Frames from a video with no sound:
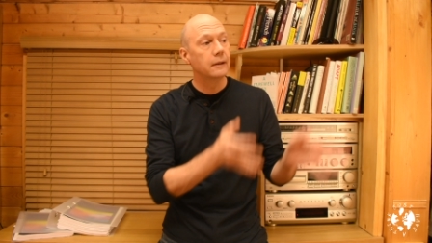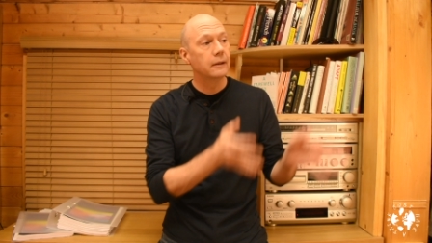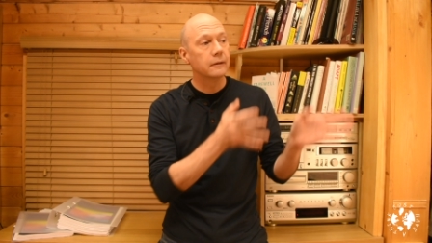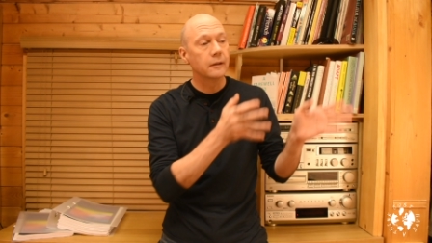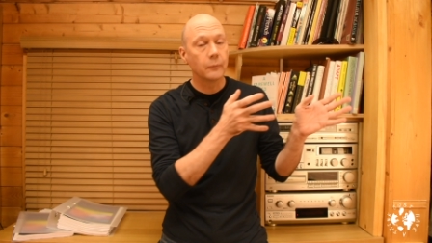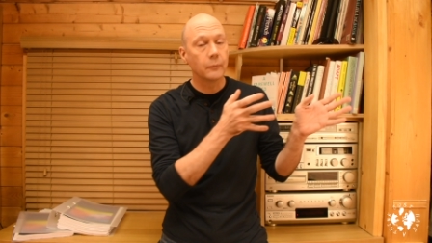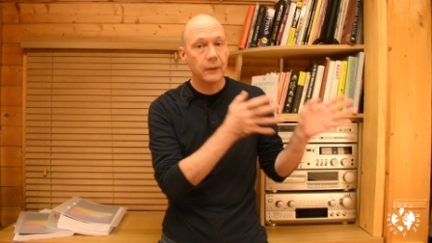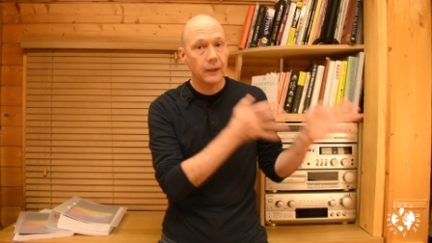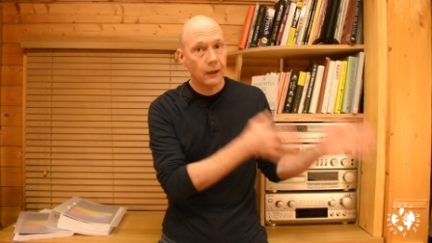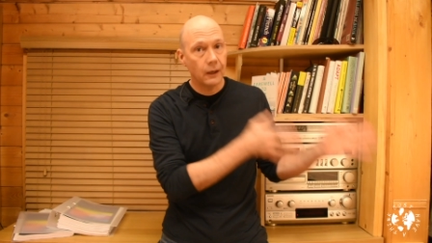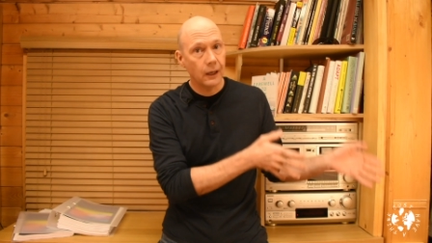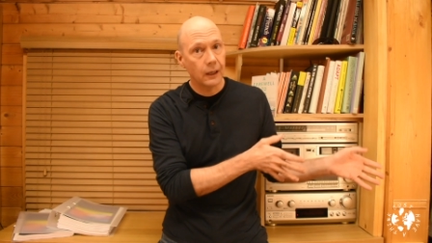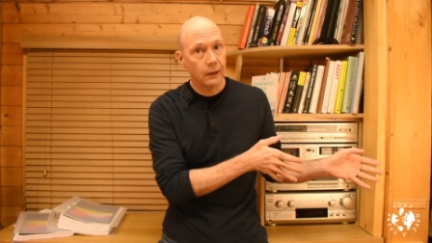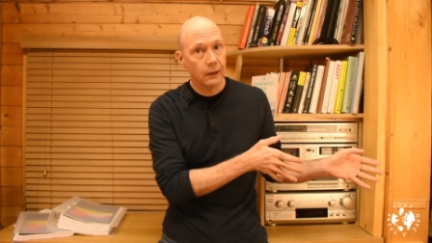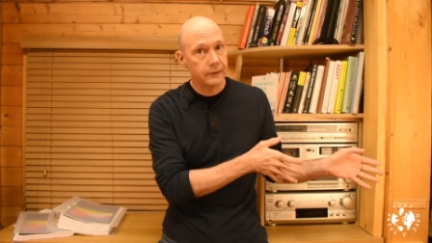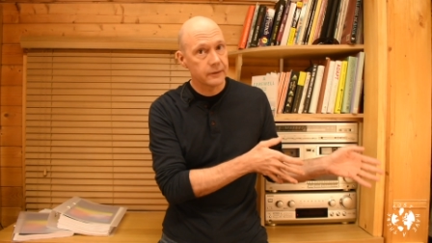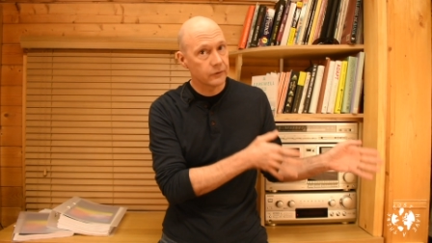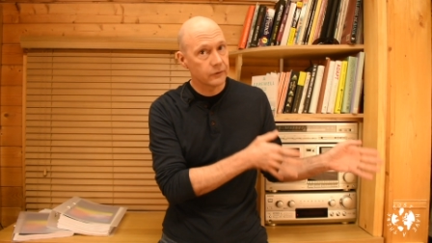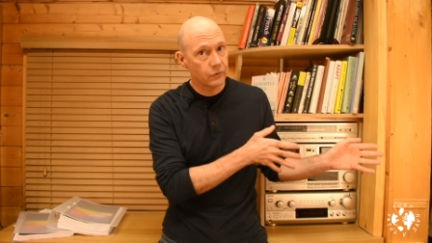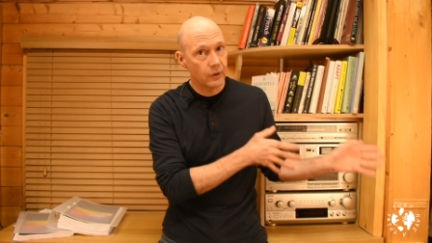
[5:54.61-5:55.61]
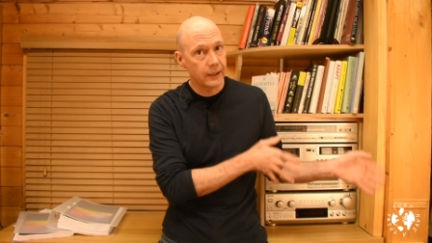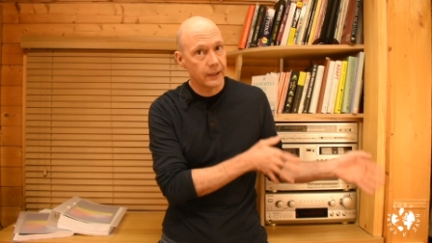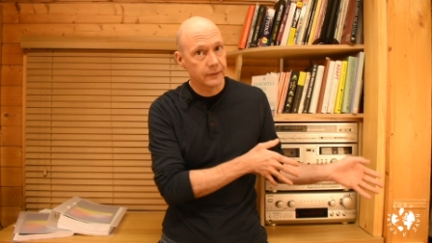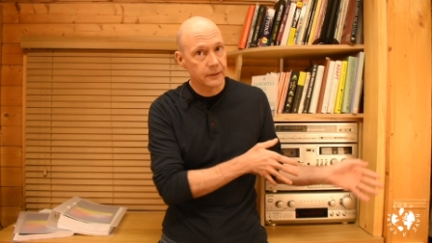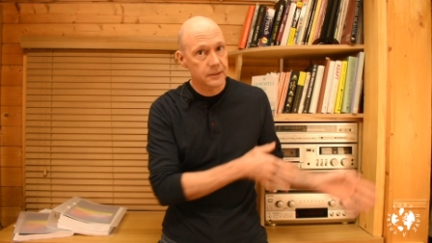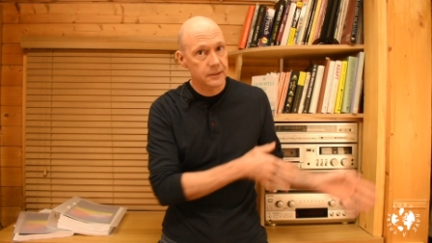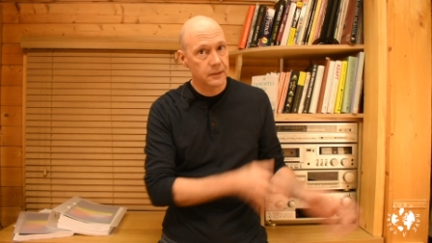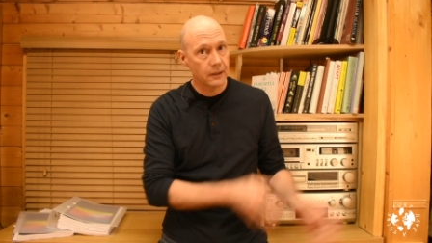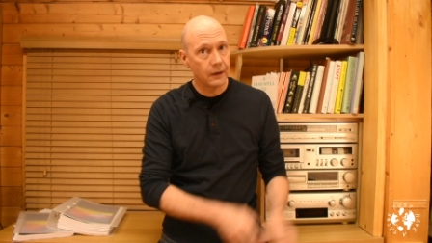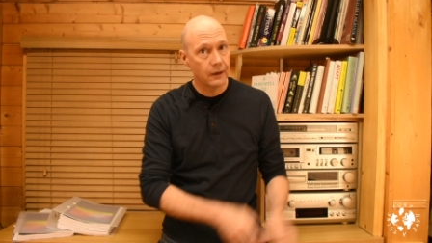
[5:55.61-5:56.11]
that we highlighted right at
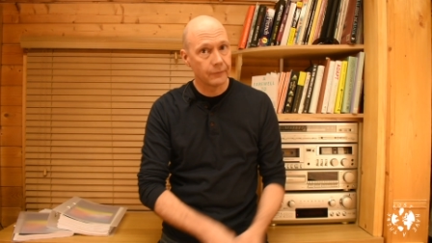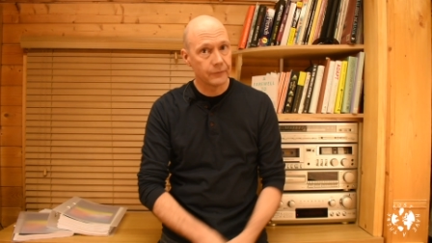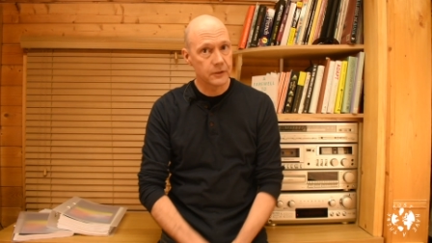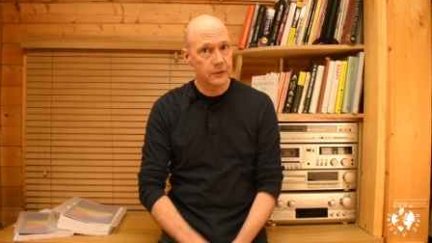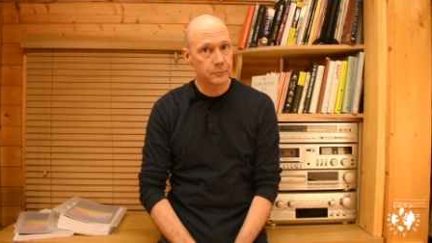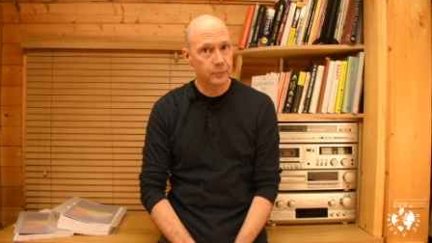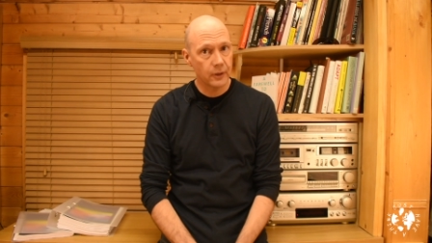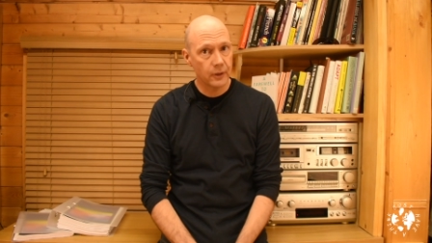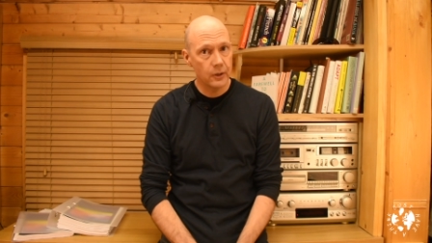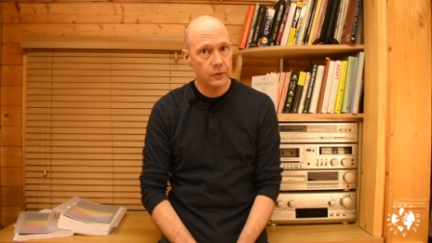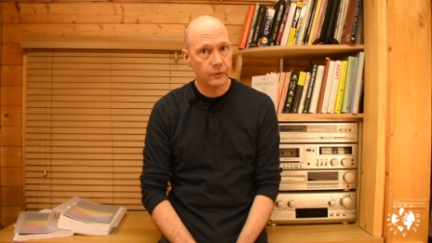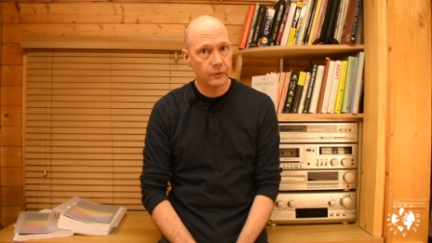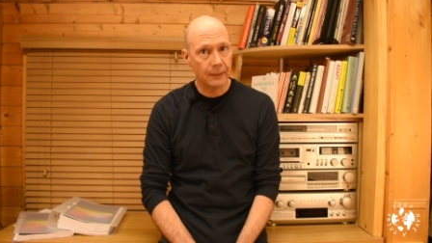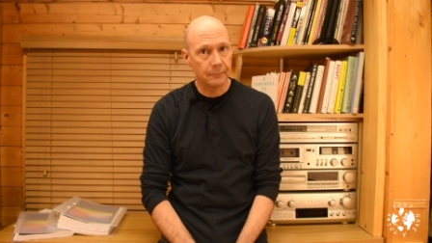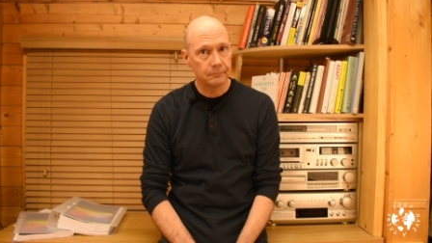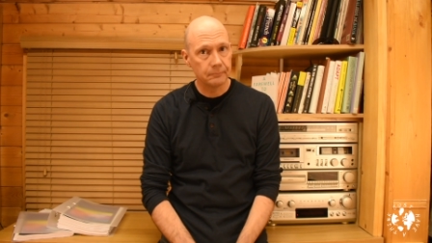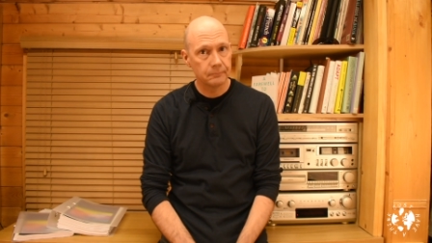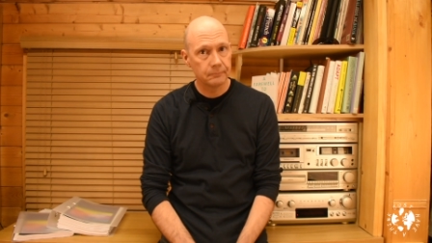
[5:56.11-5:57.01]
the start of this programme,